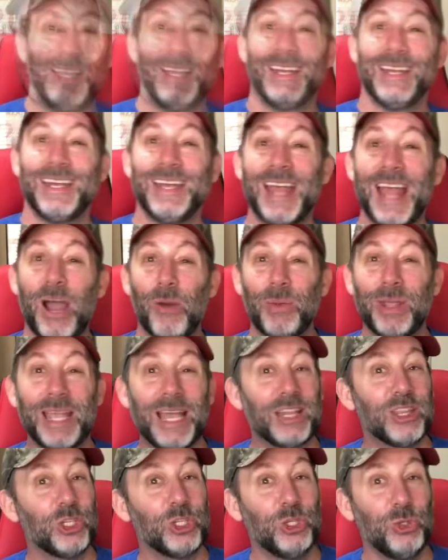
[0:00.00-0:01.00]
Now we
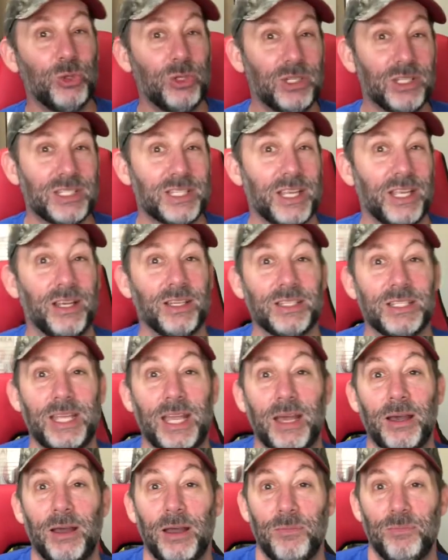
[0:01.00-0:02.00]
got the two good sales,
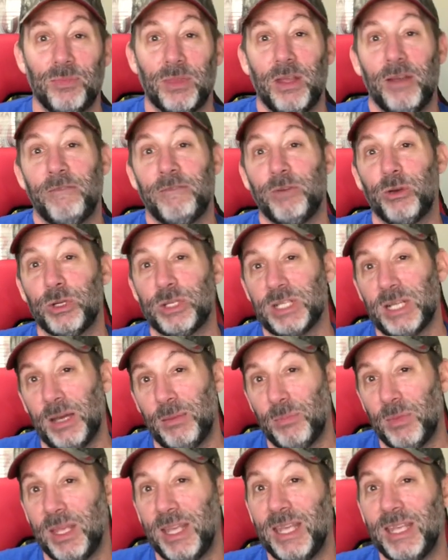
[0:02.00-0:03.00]
yeah. First
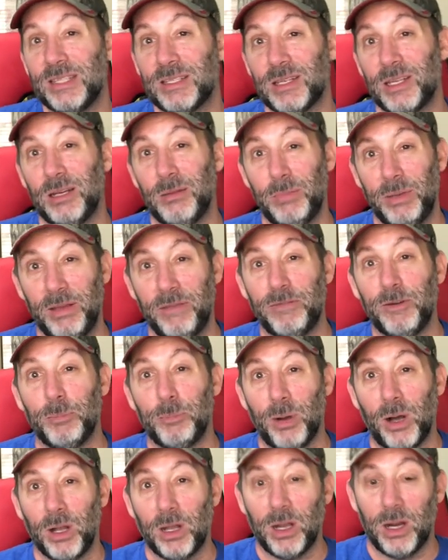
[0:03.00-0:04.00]
up is going to be a
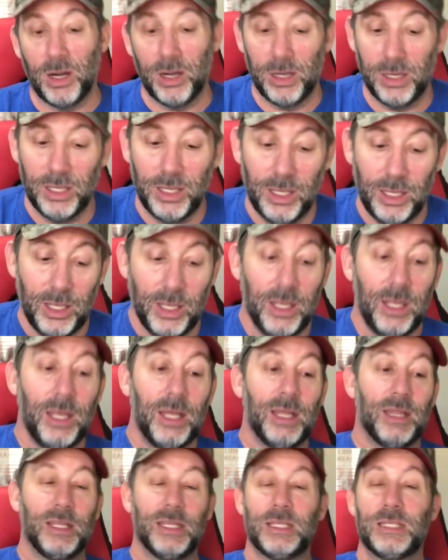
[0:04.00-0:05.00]
football card.
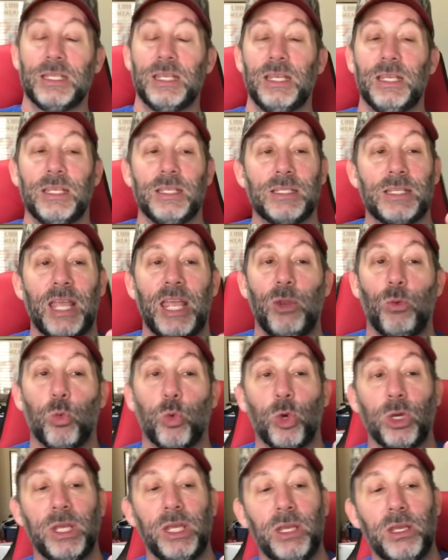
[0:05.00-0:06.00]
This is a
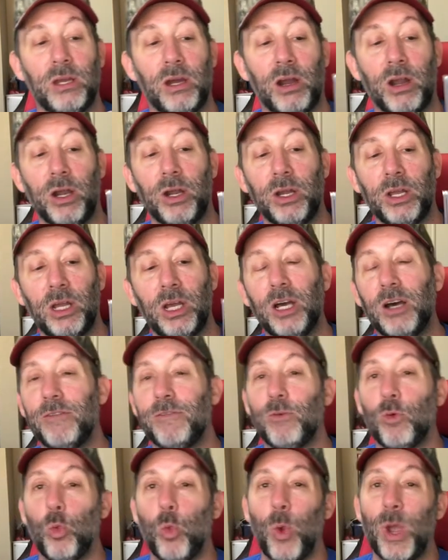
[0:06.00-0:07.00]
rookie card
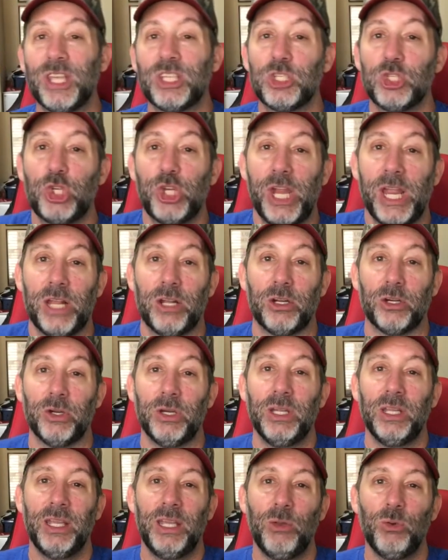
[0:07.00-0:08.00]
of Wes
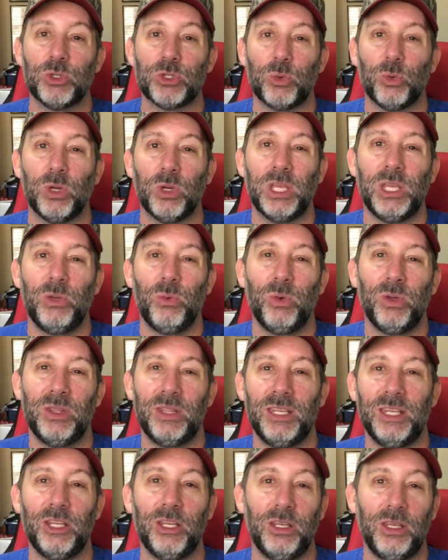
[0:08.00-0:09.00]
Chandler. He was a rookie with
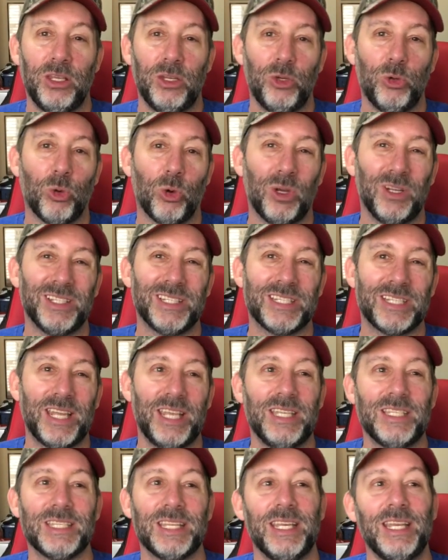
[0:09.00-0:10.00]
the New Orleans
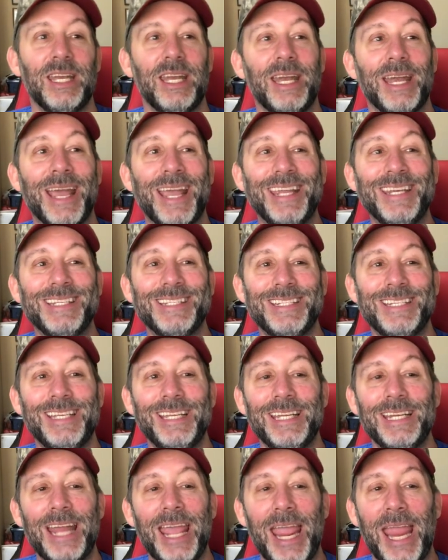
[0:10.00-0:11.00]
Saints in
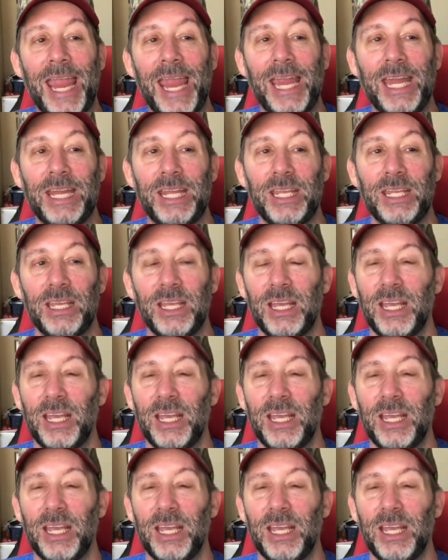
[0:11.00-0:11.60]
1980.